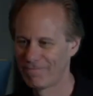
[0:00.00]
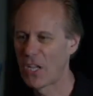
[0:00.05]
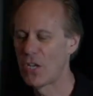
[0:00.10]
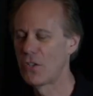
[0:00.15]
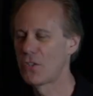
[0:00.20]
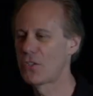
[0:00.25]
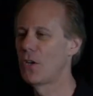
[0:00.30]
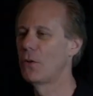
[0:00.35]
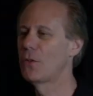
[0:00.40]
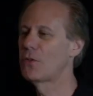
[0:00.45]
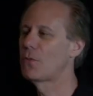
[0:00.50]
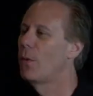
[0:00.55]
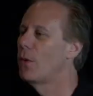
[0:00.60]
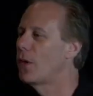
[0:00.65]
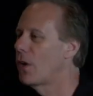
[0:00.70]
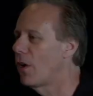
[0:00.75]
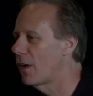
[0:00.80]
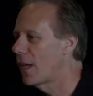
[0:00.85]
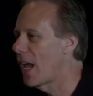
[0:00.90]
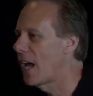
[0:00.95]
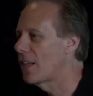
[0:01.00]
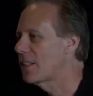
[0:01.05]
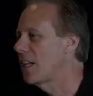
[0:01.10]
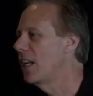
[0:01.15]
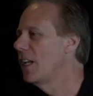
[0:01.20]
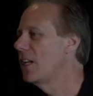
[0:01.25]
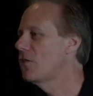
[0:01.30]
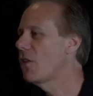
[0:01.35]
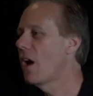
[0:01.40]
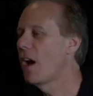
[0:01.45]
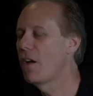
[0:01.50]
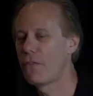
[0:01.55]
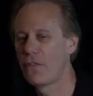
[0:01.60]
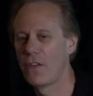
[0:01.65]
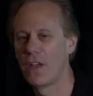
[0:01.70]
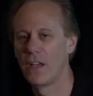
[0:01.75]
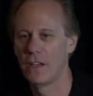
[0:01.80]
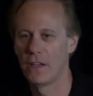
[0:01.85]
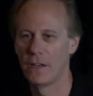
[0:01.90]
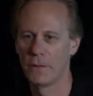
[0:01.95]
So it's what we call cascading drive
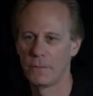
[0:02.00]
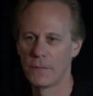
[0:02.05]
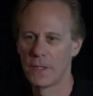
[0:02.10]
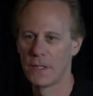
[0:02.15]
failure.